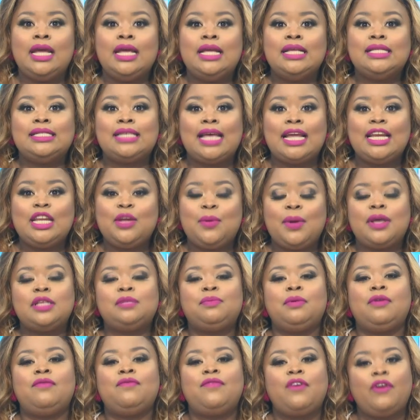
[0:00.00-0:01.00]
Tandiwe
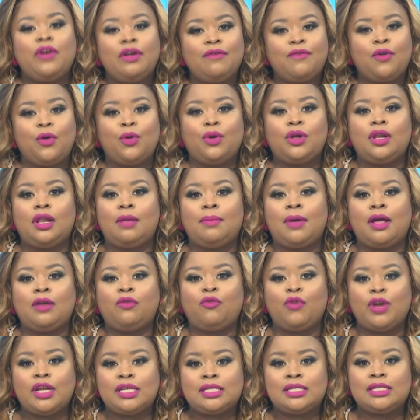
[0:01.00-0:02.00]
has been very vocal about
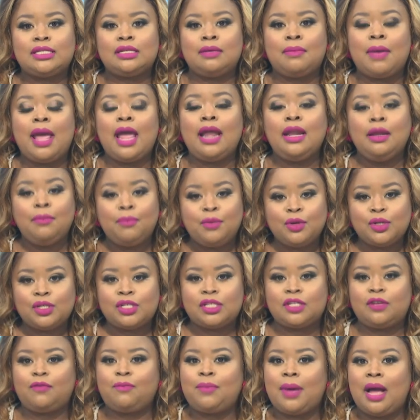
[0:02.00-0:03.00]
racism and
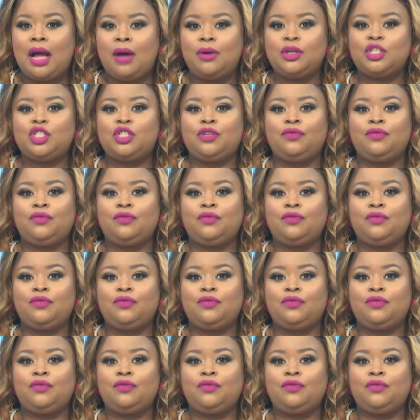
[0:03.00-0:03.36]
abuses of power she